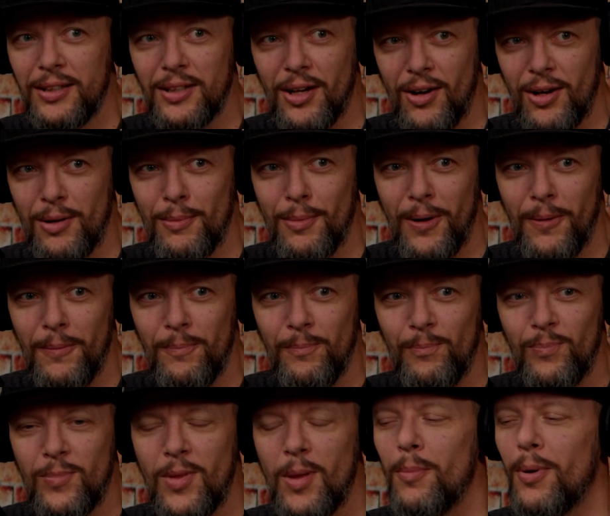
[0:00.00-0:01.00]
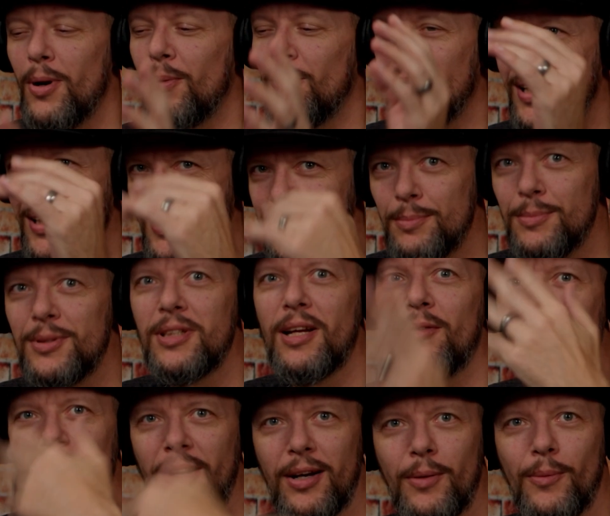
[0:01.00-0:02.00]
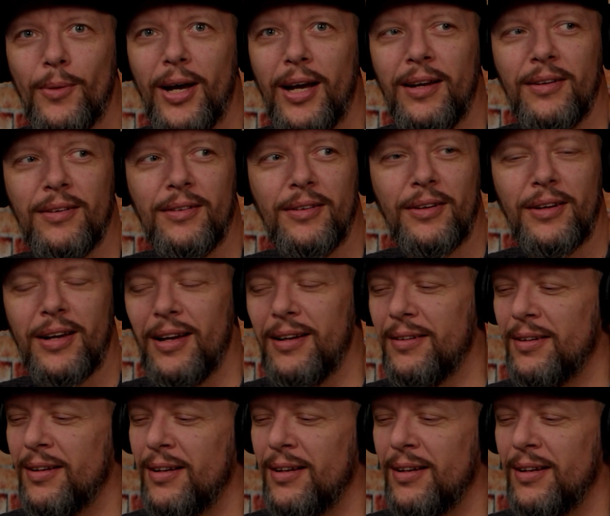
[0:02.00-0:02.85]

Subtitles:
to talk about, but I want to get some stuff out of the way. Okay.